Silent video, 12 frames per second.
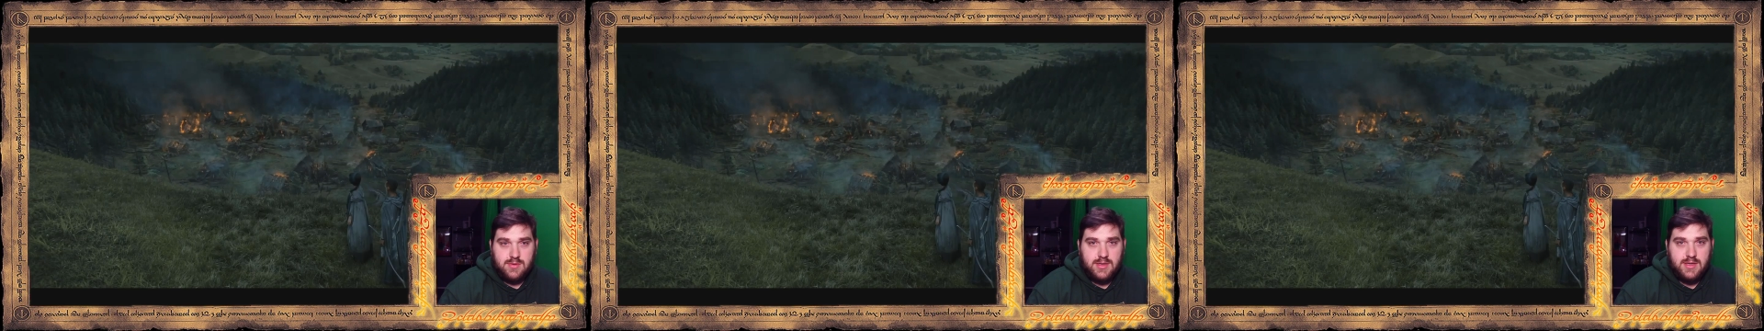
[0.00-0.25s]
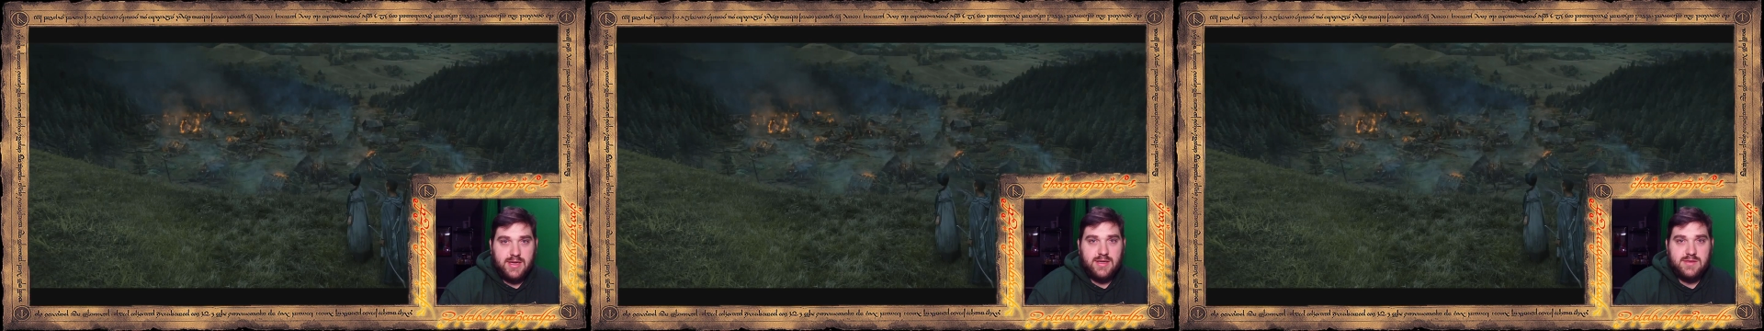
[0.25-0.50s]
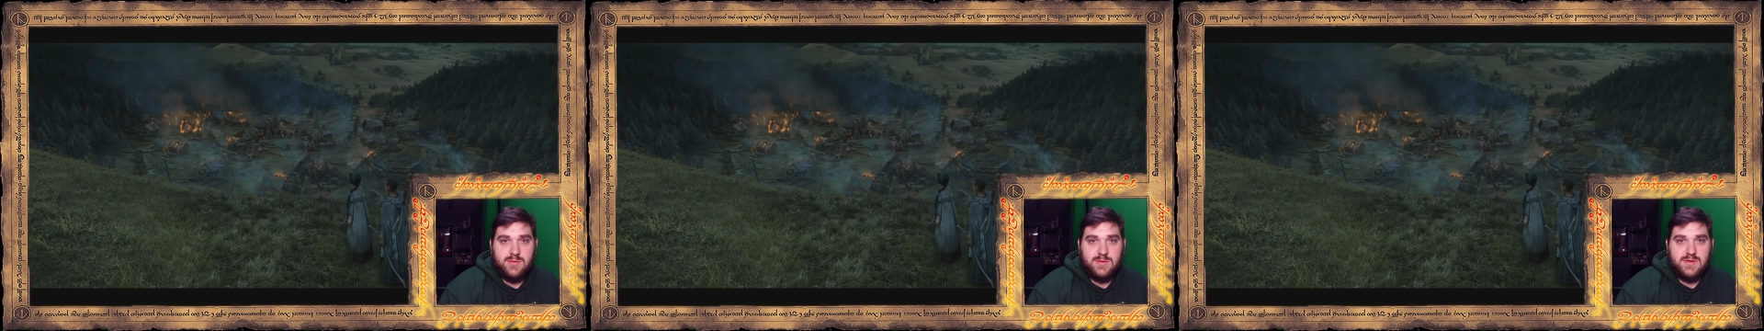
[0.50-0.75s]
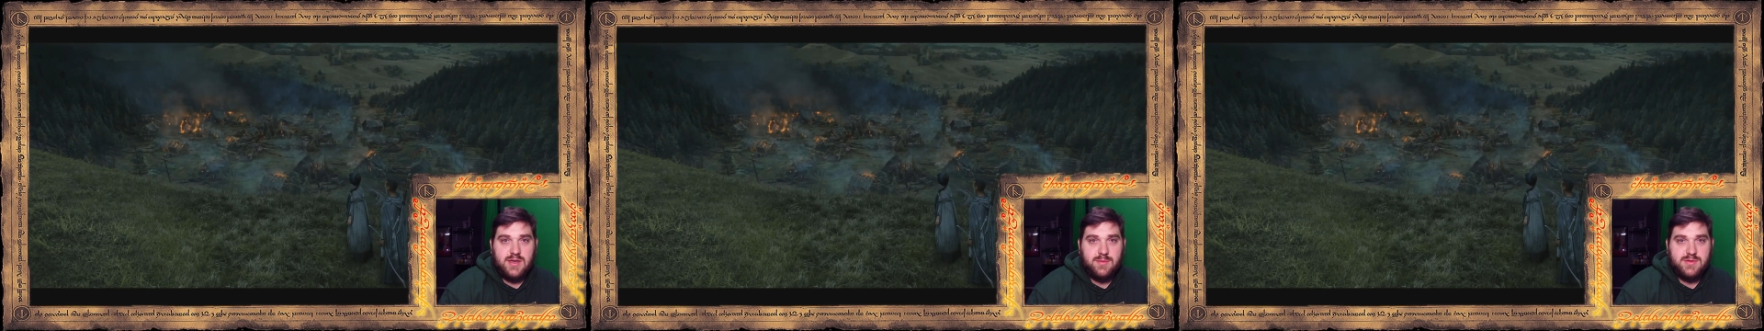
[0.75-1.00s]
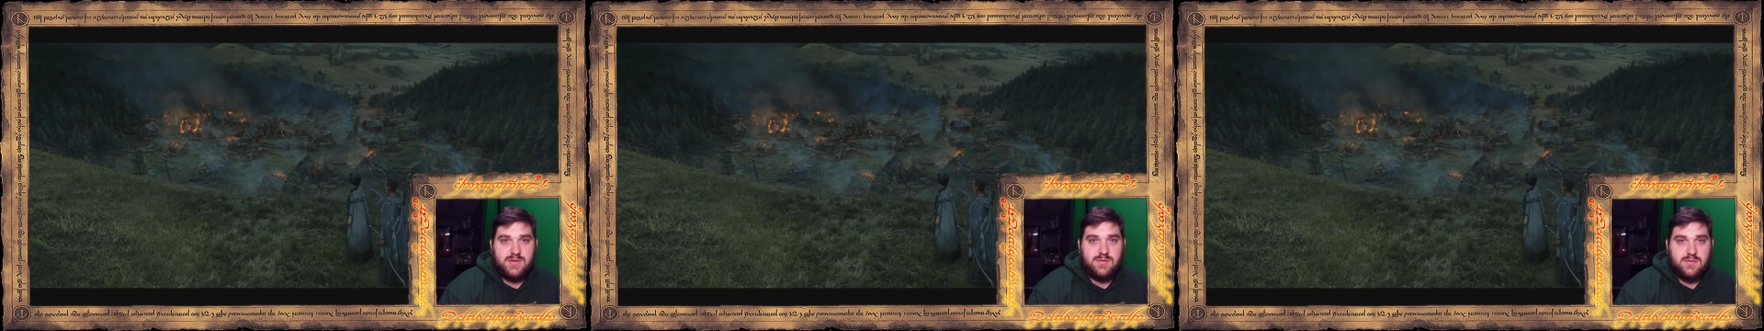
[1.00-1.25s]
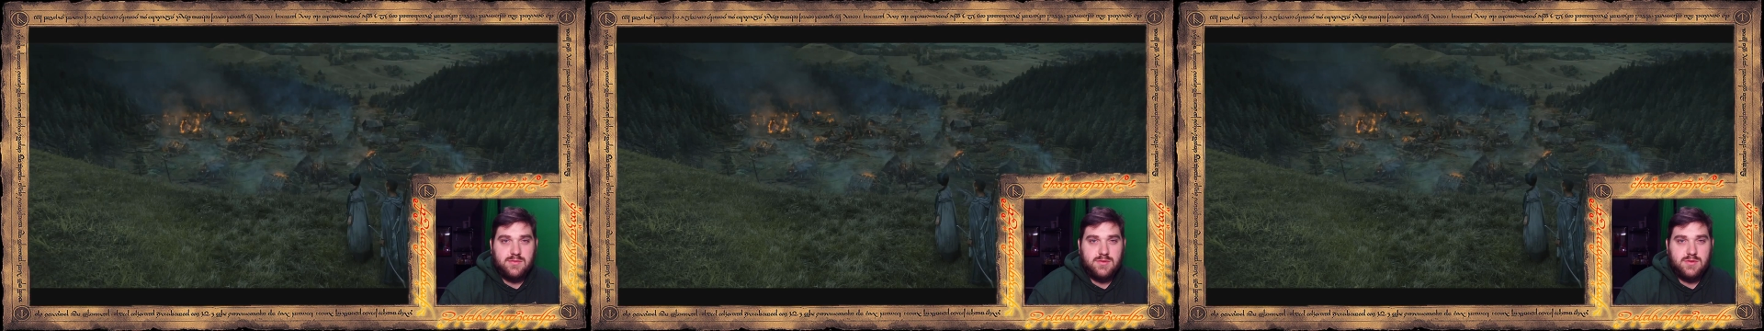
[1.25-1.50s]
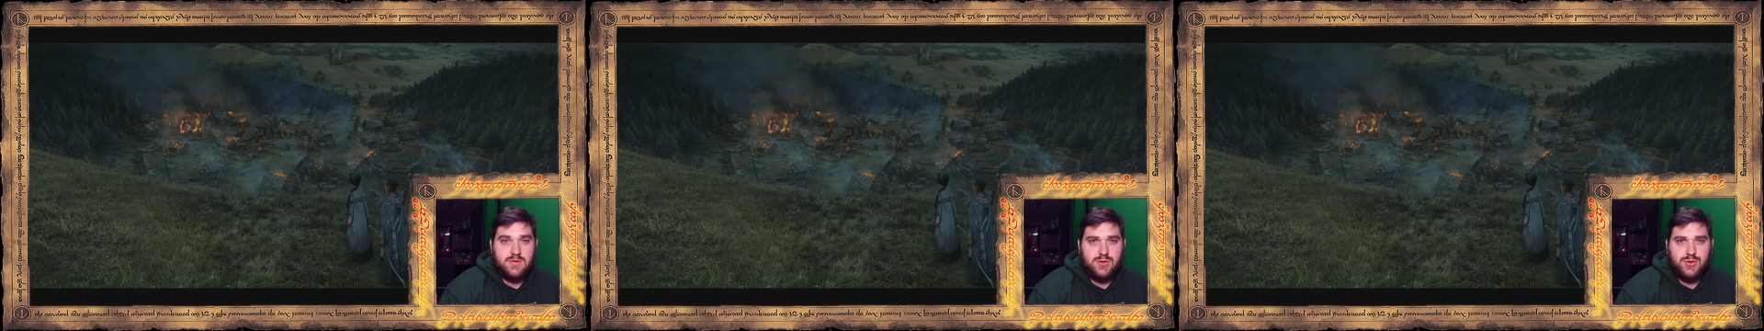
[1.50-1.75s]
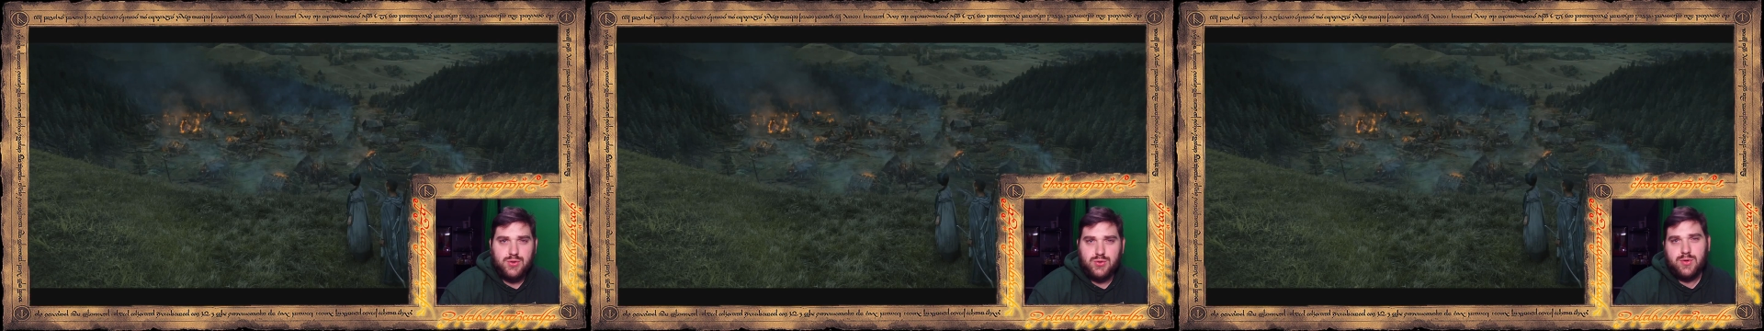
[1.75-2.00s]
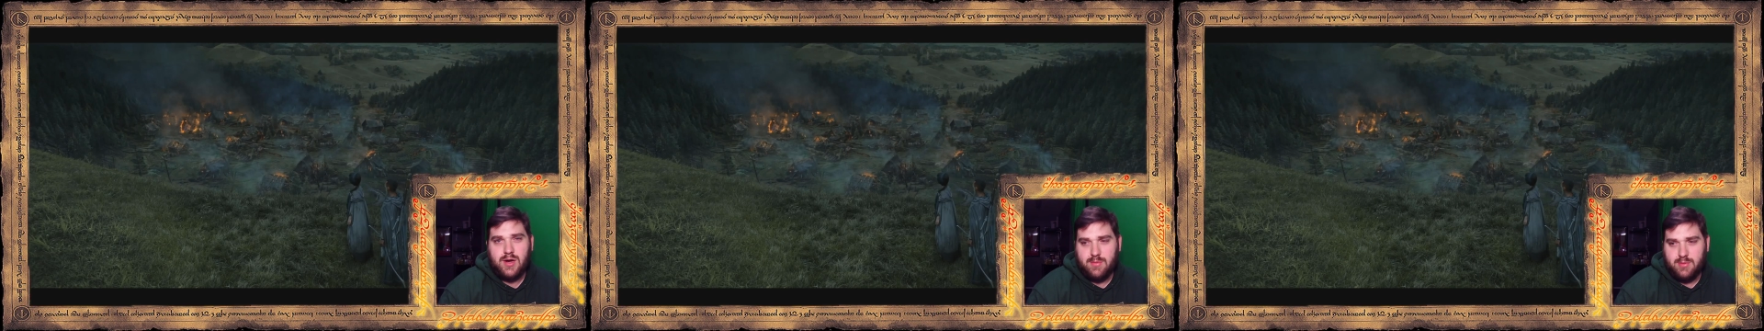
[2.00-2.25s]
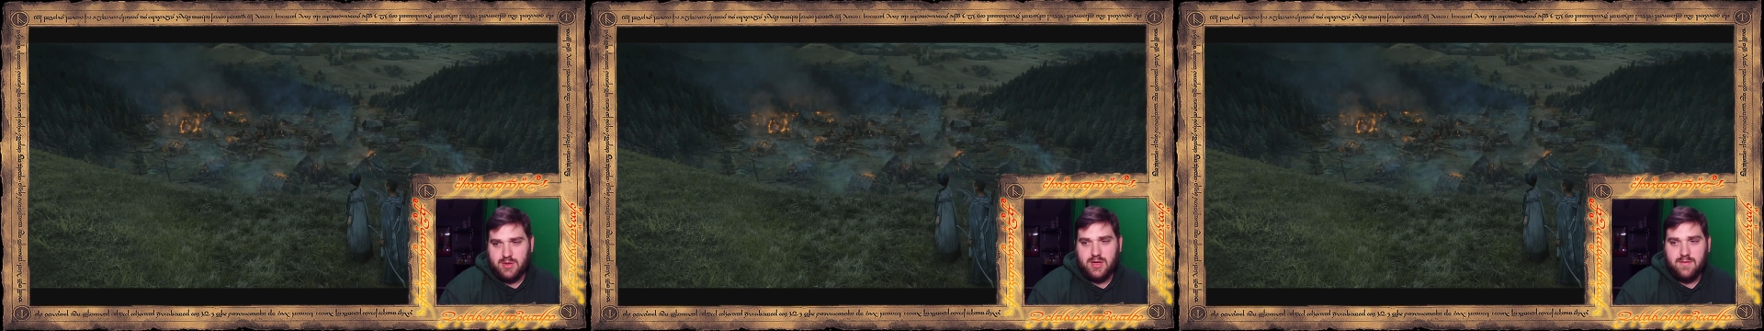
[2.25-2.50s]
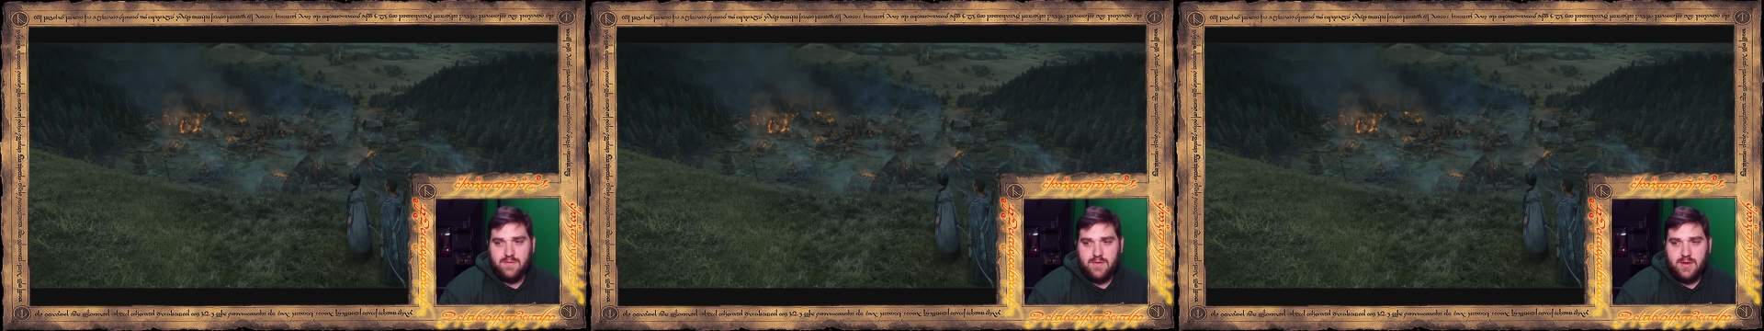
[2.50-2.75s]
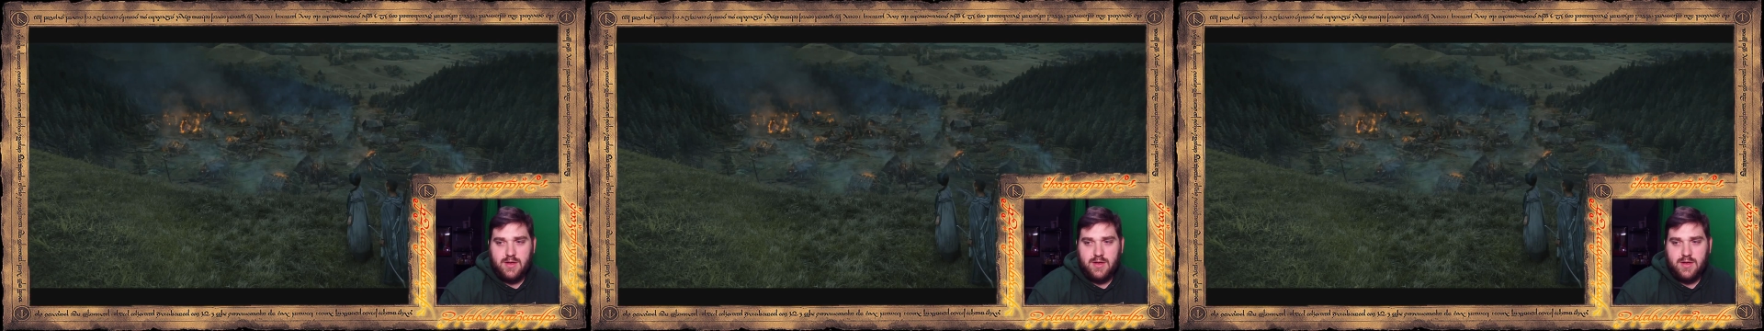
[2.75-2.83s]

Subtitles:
And again, this was in episode 2, I believe,